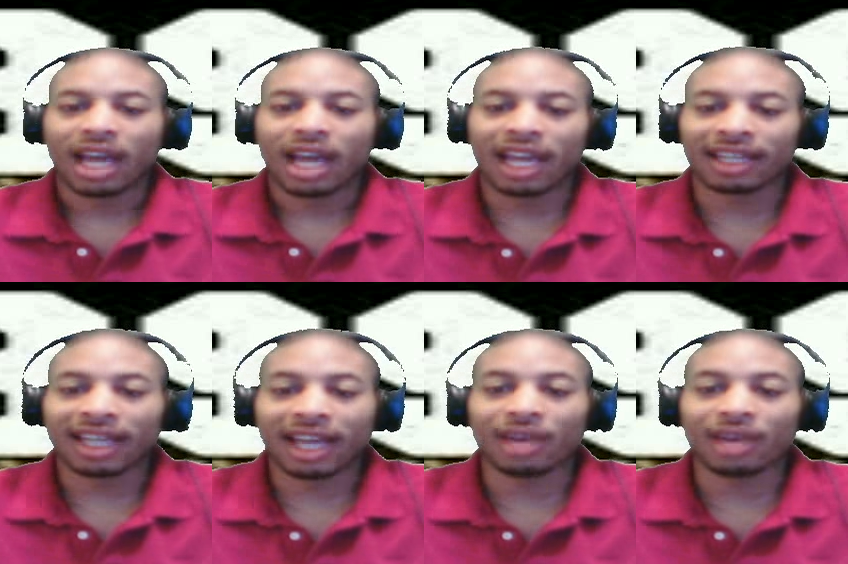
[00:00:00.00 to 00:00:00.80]
and they
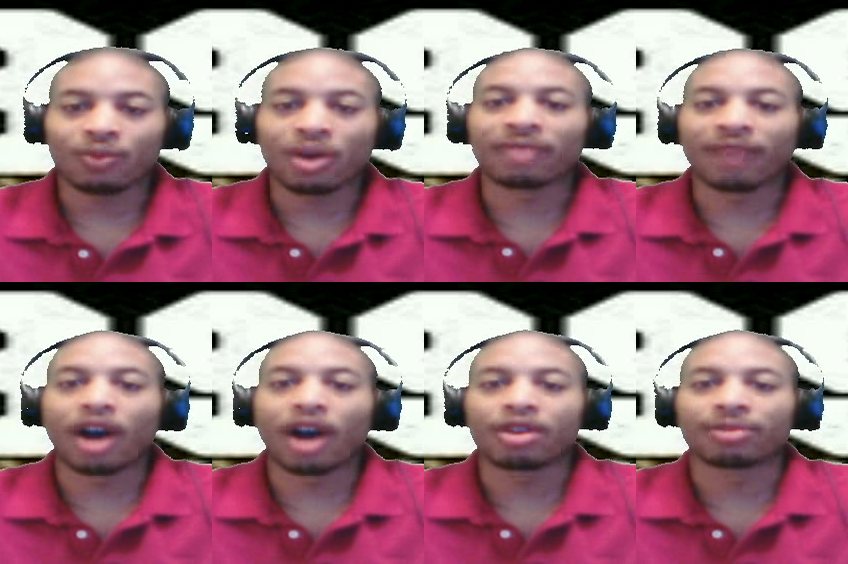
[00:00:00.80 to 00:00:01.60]
had 1
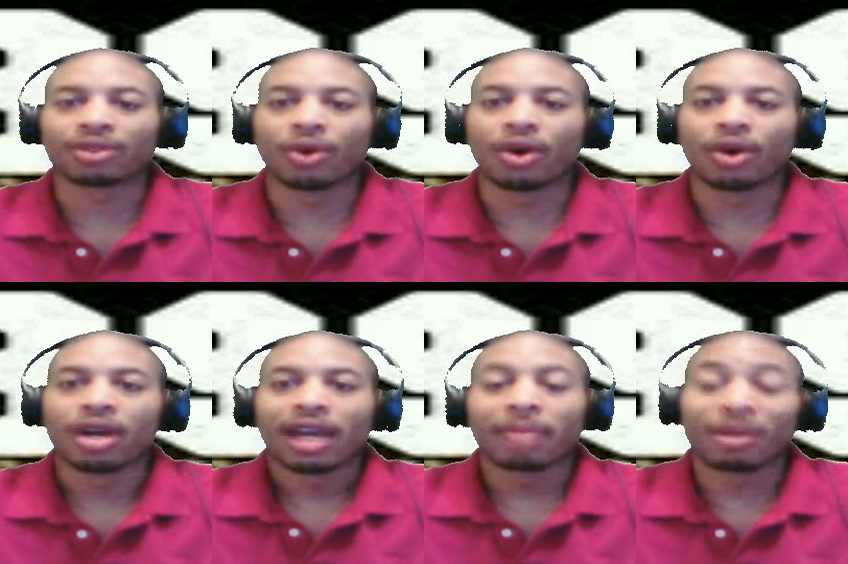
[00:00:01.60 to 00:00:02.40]
volume scorer.
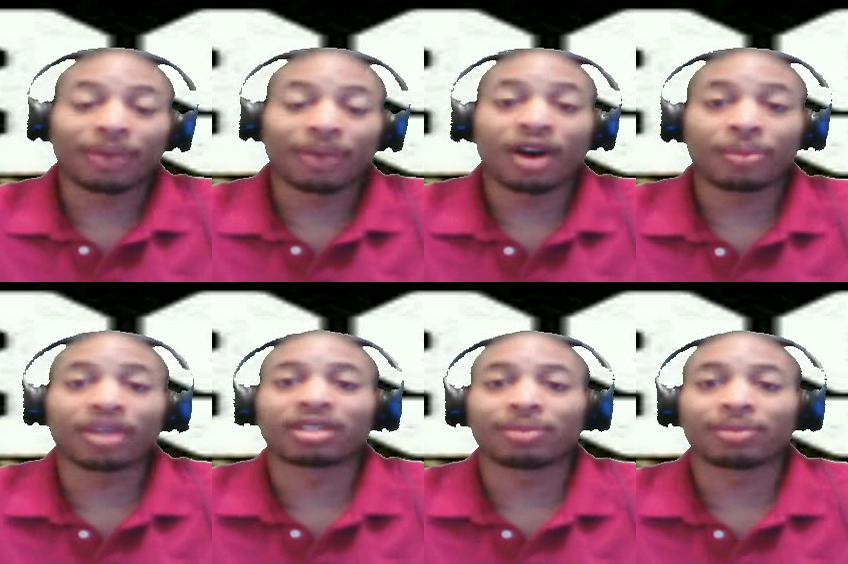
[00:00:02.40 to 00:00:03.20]
But Paul
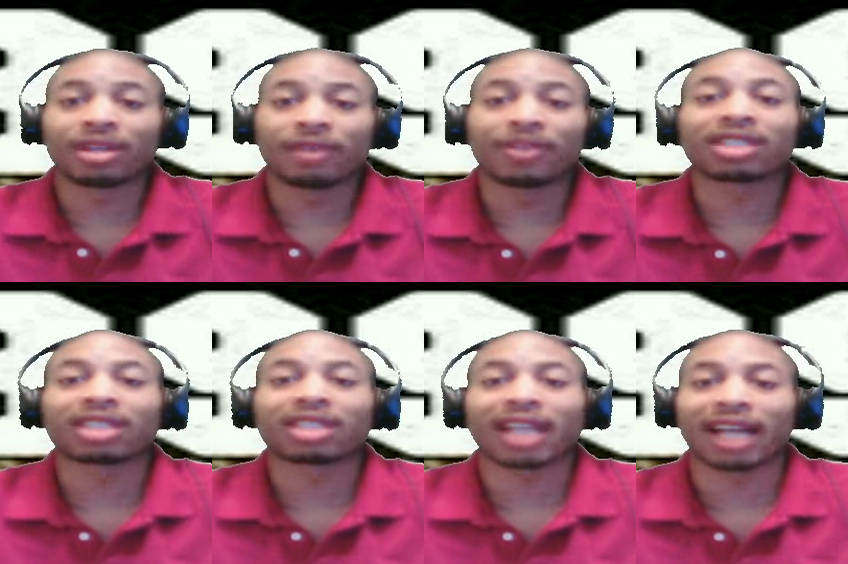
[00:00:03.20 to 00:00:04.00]
Pierce could be an
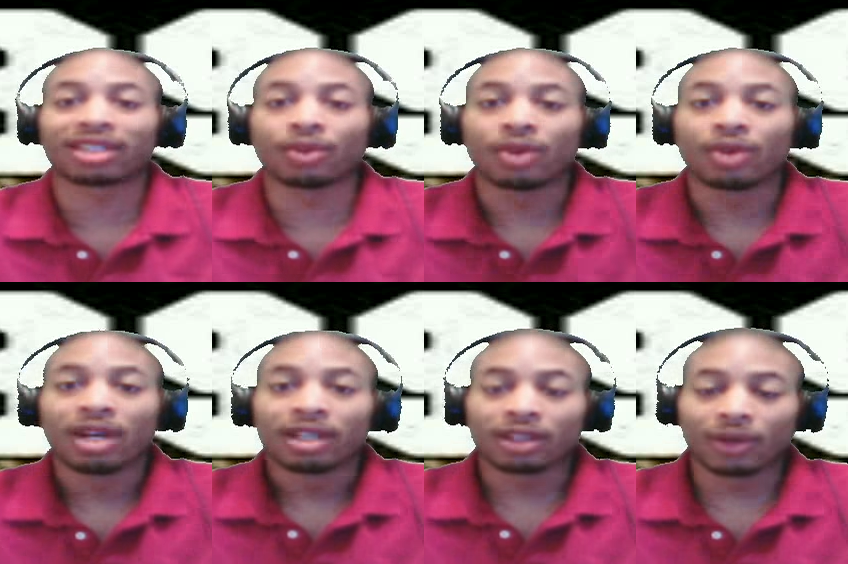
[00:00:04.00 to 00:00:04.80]
efficiency guy too.
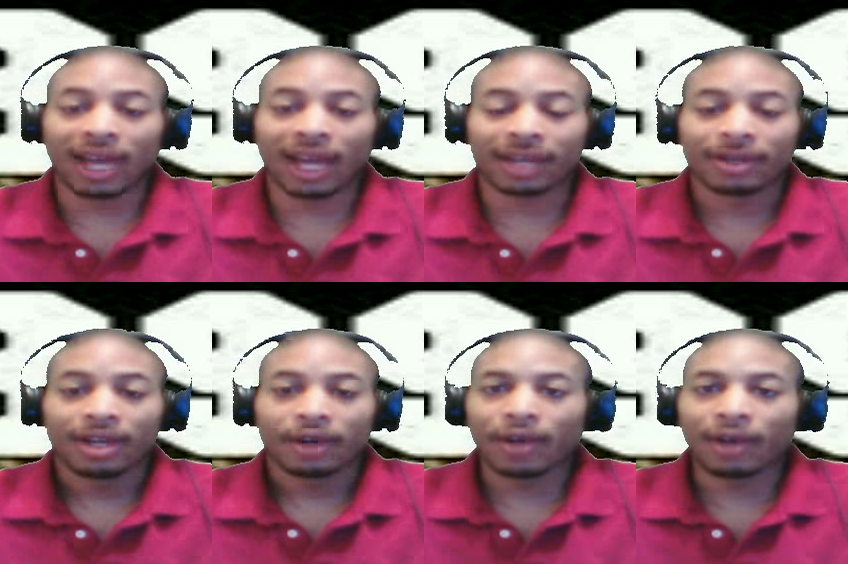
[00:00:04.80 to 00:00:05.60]
So like
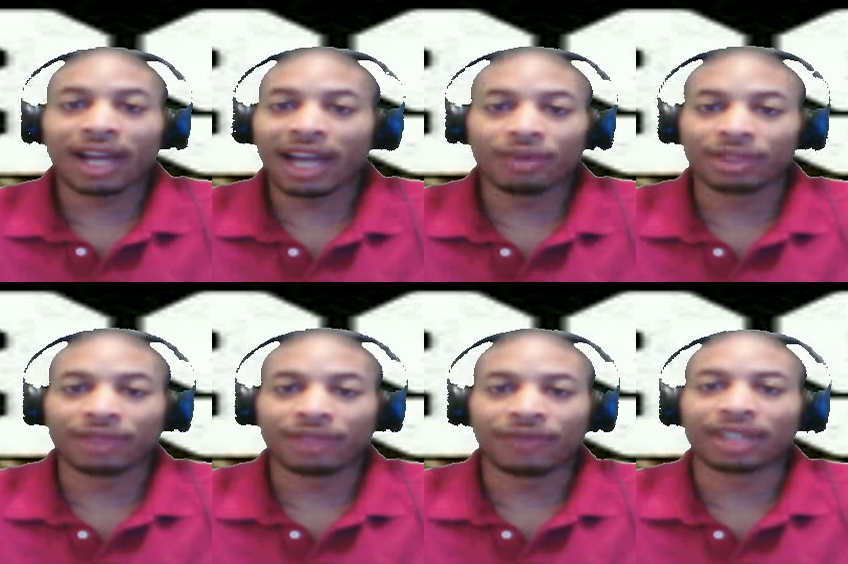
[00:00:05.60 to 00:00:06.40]
Ray Allen was
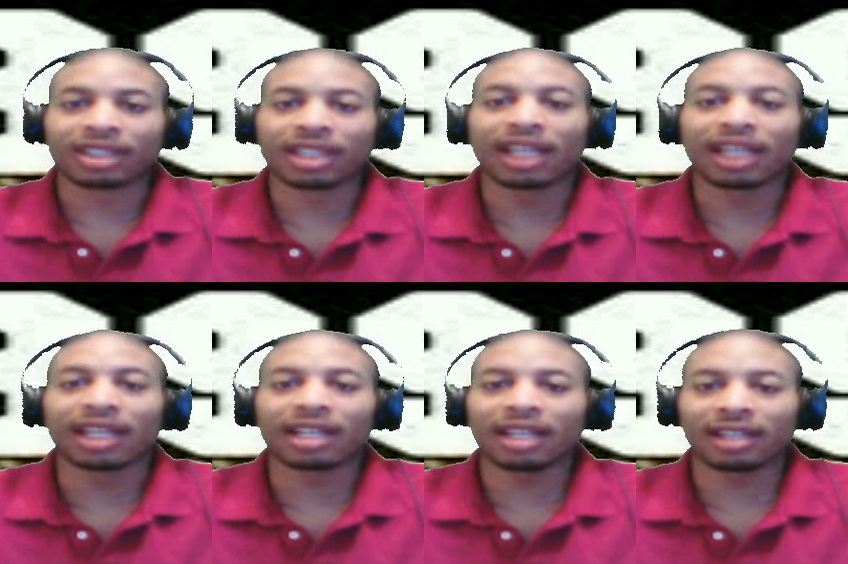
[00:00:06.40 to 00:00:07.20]
efficiency.
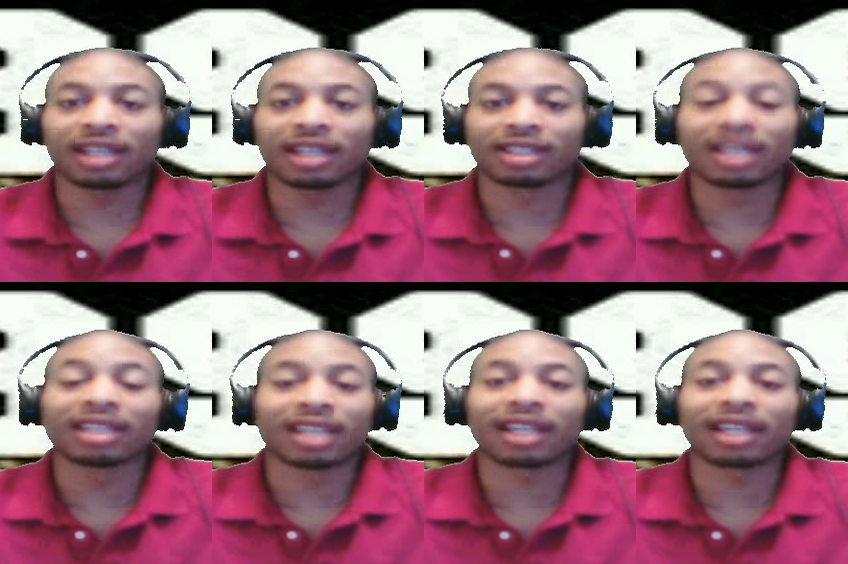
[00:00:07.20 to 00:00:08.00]
He
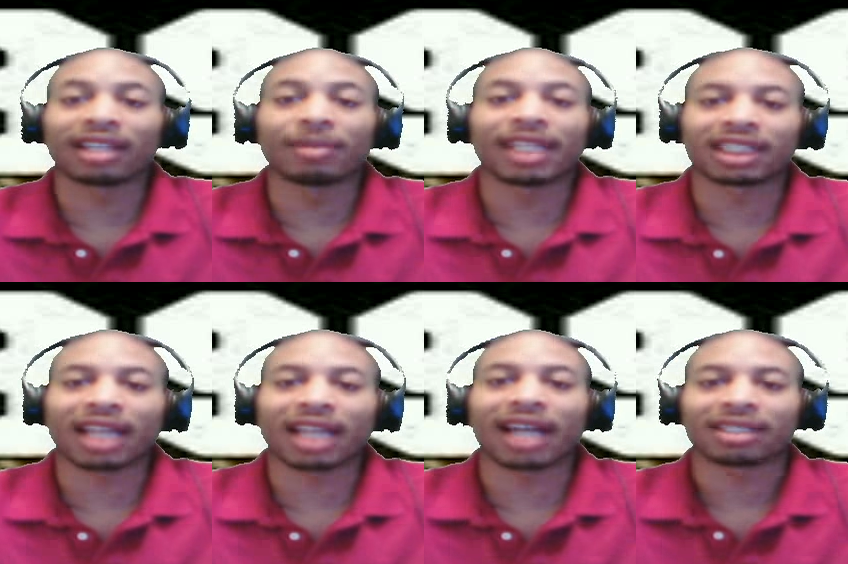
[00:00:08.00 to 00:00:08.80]
can take limited
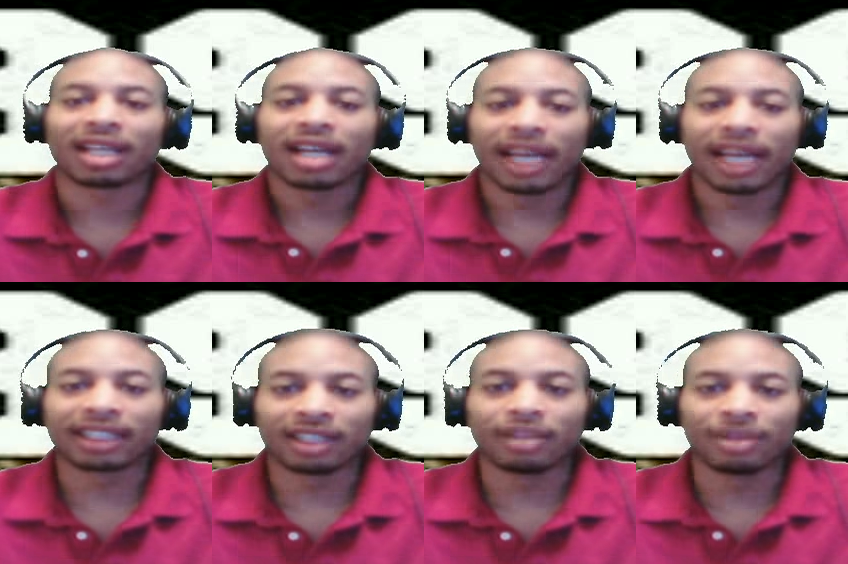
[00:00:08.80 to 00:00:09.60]
shots and
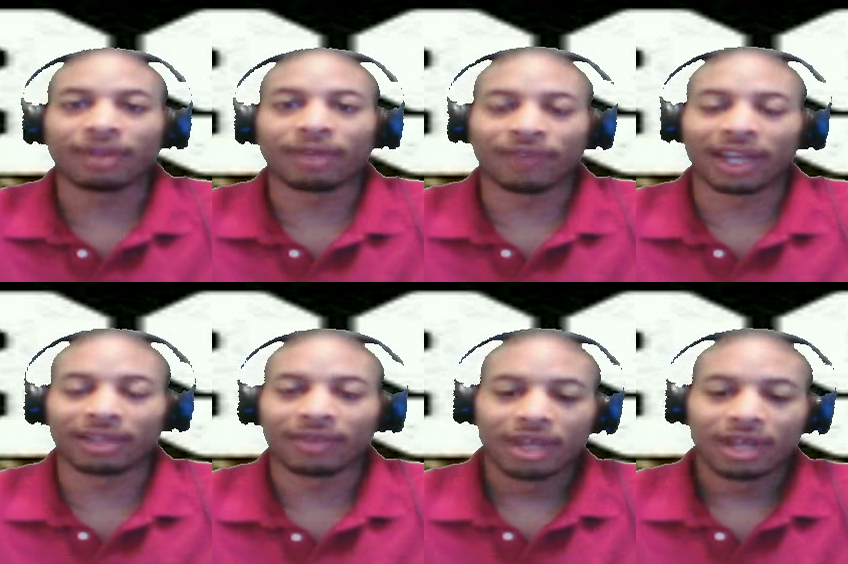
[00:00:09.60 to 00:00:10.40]
still be effective.